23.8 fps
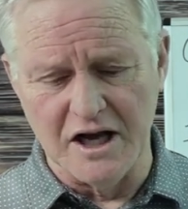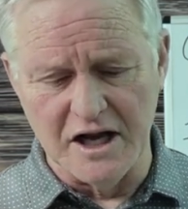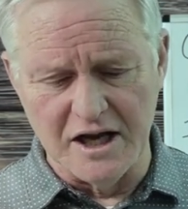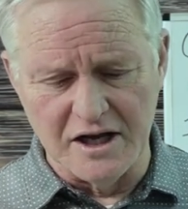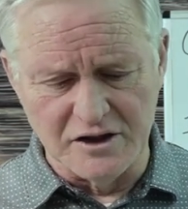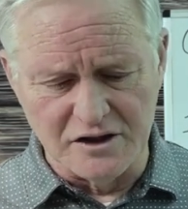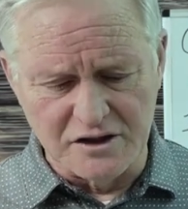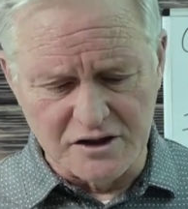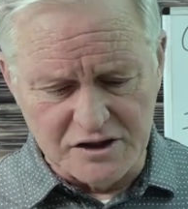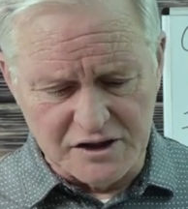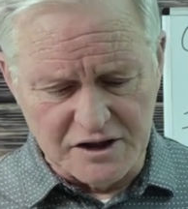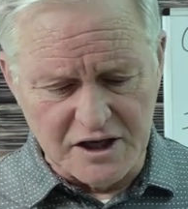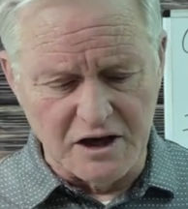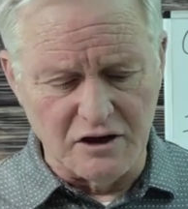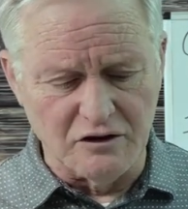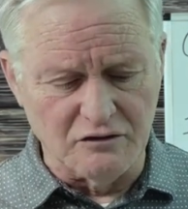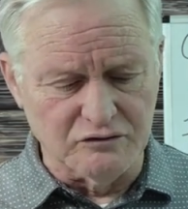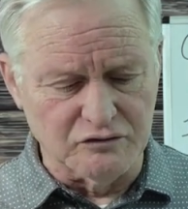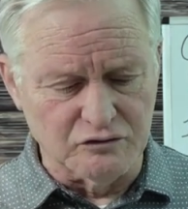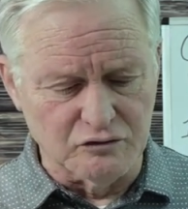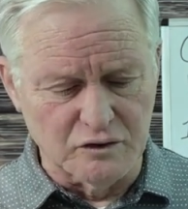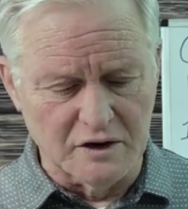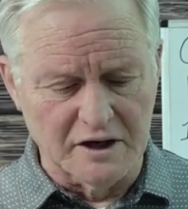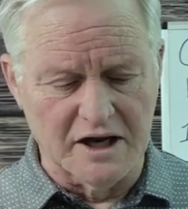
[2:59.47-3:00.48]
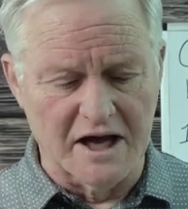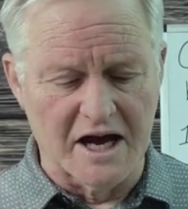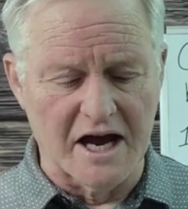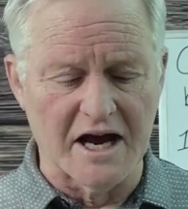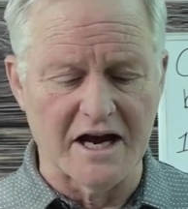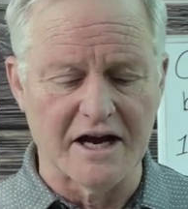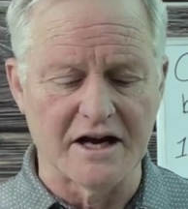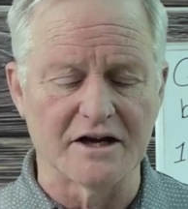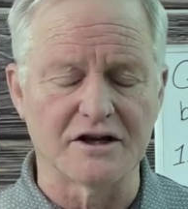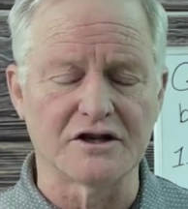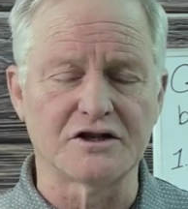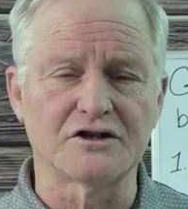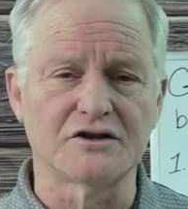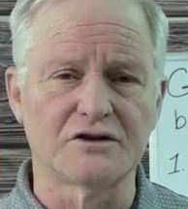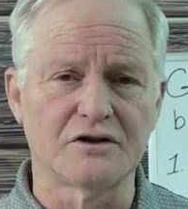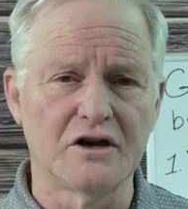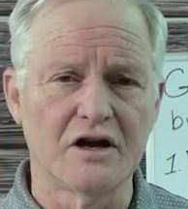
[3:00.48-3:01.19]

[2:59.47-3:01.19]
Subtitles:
is self-reliance